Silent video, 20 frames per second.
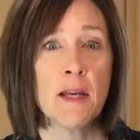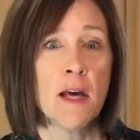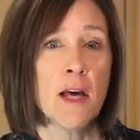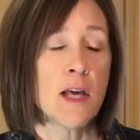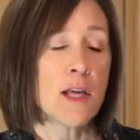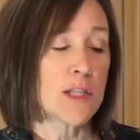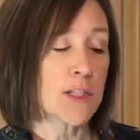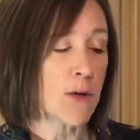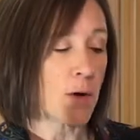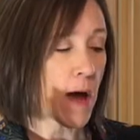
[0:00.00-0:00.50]

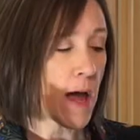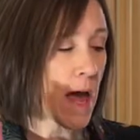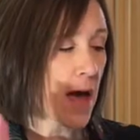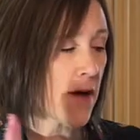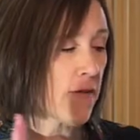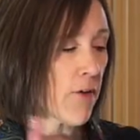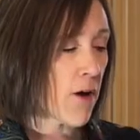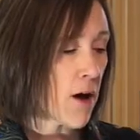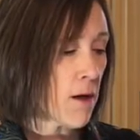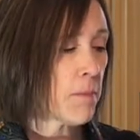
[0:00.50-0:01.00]
So I
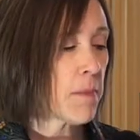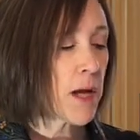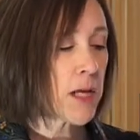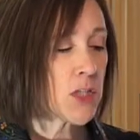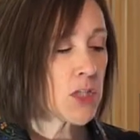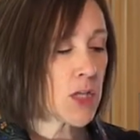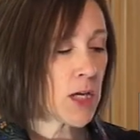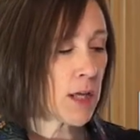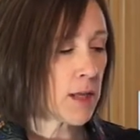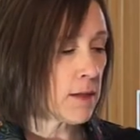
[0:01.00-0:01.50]
have all my
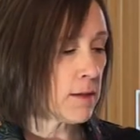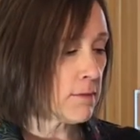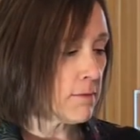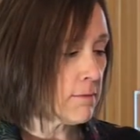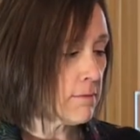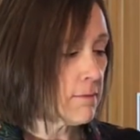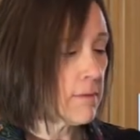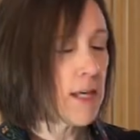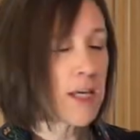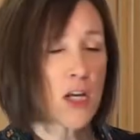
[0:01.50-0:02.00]
chicken
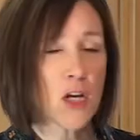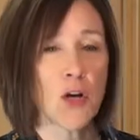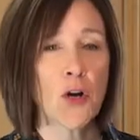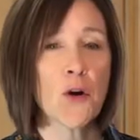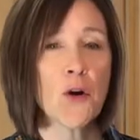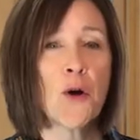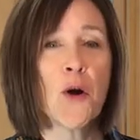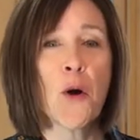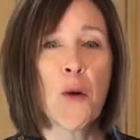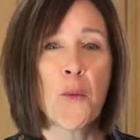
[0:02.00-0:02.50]

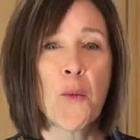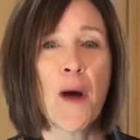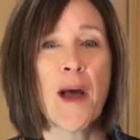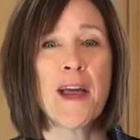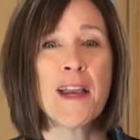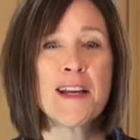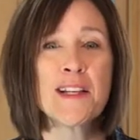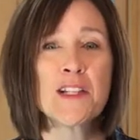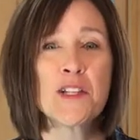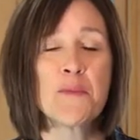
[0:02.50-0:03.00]
here
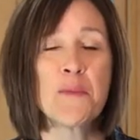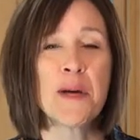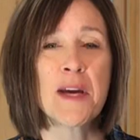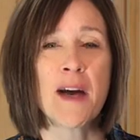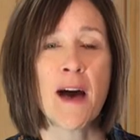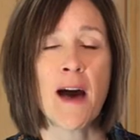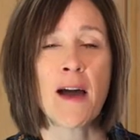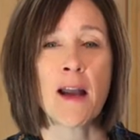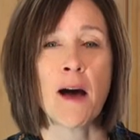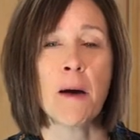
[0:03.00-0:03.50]
waiting to be
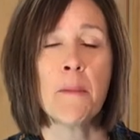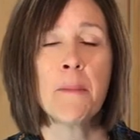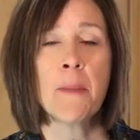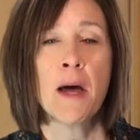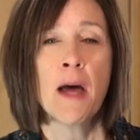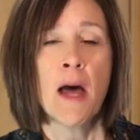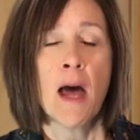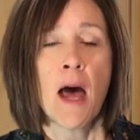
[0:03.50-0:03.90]
cut up.